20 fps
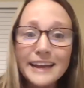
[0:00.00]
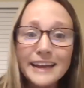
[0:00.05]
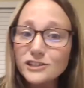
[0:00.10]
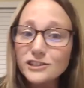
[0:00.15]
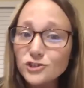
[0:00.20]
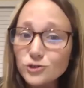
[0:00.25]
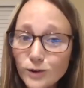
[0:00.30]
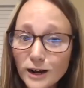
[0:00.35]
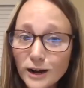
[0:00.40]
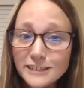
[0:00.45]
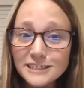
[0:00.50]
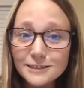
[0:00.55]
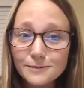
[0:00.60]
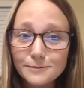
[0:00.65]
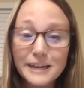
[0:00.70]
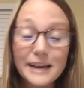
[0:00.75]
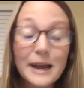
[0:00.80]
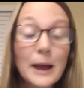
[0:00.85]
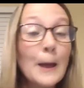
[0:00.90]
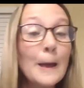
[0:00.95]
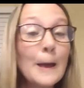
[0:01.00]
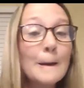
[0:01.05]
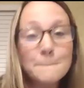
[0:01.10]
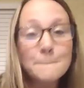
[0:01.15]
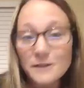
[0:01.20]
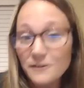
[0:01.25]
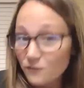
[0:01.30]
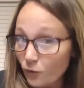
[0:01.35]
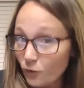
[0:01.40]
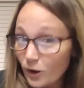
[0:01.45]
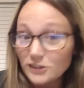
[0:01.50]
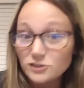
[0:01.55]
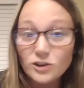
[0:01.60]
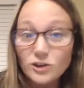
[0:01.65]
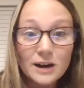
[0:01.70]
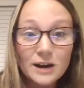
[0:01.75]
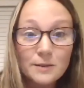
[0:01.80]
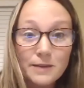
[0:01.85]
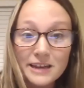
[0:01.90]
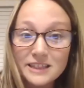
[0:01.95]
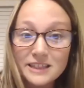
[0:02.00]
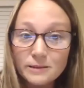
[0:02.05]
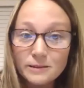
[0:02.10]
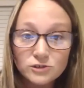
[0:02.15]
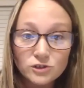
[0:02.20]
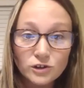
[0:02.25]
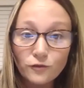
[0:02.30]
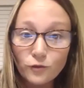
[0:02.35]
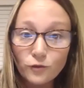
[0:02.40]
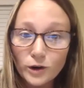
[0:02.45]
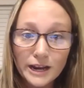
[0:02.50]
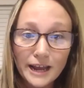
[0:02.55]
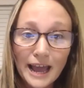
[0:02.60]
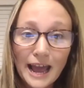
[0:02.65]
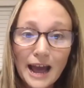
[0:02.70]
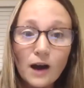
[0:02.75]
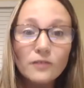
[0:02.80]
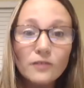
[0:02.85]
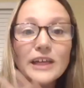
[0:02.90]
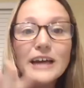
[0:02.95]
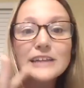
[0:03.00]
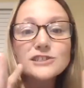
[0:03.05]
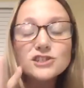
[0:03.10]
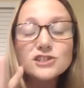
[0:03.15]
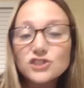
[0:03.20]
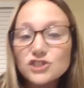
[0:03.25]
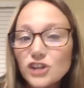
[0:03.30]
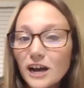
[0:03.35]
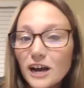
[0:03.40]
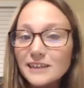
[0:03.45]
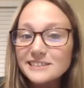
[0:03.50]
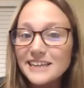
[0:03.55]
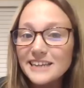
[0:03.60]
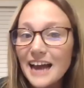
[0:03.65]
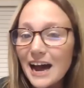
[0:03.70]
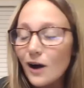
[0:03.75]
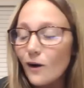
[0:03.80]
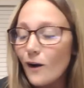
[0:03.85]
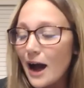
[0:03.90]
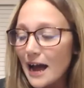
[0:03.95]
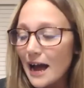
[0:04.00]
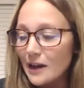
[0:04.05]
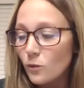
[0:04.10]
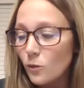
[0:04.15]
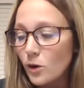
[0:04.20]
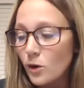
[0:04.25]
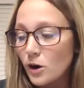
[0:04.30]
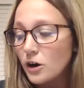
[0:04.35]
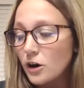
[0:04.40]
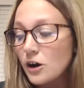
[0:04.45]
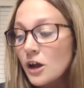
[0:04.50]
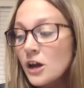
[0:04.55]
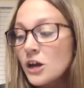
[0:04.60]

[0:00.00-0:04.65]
and trust me before I try to make them do a free account. That's just how I work.